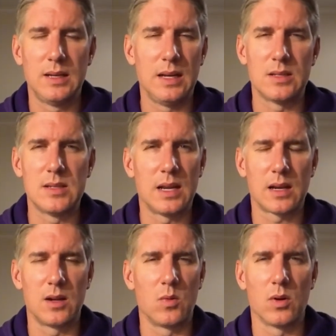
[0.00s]
it's
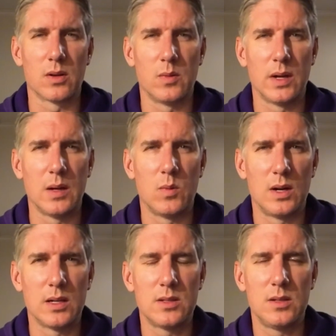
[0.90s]
not going to work the way I
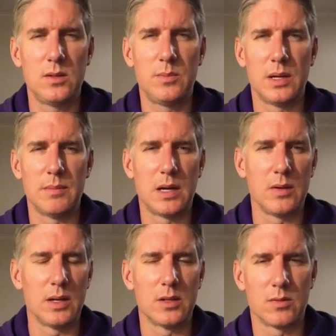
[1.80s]
want it to by
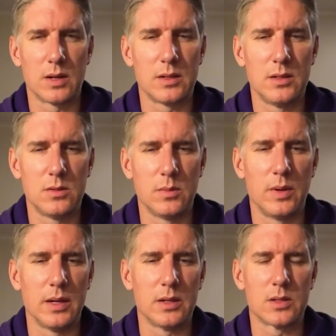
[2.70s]
mounting it directly to a bike.